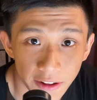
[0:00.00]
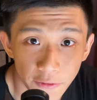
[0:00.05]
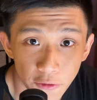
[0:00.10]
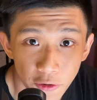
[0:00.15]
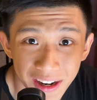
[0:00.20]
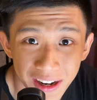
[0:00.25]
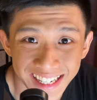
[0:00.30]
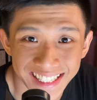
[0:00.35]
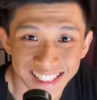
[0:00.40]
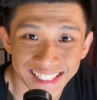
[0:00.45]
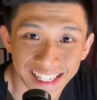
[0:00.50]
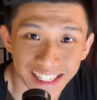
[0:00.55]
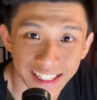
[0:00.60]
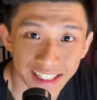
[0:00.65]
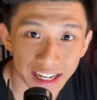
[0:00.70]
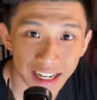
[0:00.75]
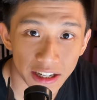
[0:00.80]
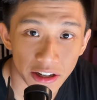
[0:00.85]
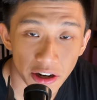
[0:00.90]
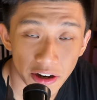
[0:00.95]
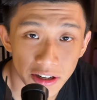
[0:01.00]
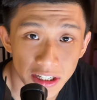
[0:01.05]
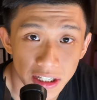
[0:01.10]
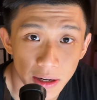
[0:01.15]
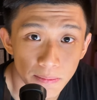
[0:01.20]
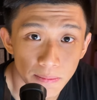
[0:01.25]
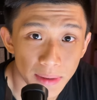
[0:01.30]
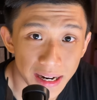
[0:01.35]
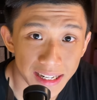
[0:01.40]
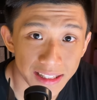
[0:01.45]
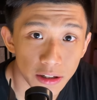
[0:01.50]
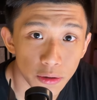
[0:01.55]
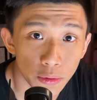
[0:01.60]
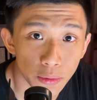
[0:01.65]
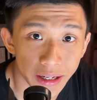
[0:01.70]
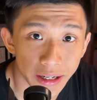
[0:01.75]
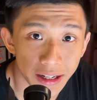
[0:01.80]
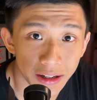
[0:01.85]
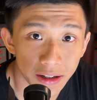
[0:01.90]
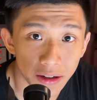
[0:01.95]
If you guys think that there is a better
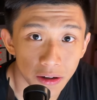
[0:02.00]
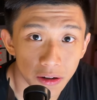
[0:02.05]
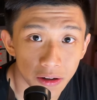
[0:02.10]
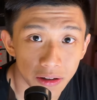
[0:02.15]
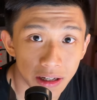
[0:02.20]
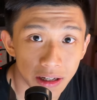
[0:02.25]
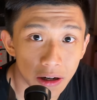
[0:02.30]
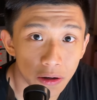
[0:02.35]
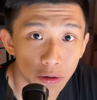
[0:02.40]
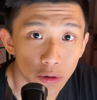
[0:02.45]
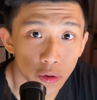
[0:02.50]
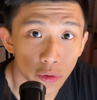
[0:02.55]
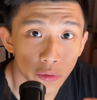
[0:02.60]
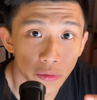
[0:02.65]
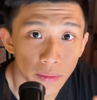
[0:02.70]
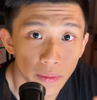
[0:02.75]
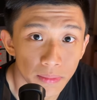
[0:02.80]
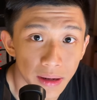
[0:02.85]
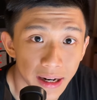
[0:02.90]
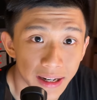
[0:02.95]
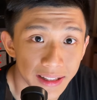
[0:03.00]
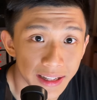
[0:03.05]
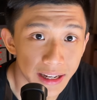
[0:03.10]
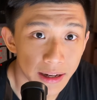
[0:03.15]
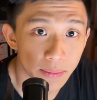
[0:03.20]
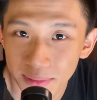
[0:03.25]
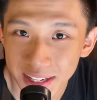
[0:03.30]
way on how to reply them,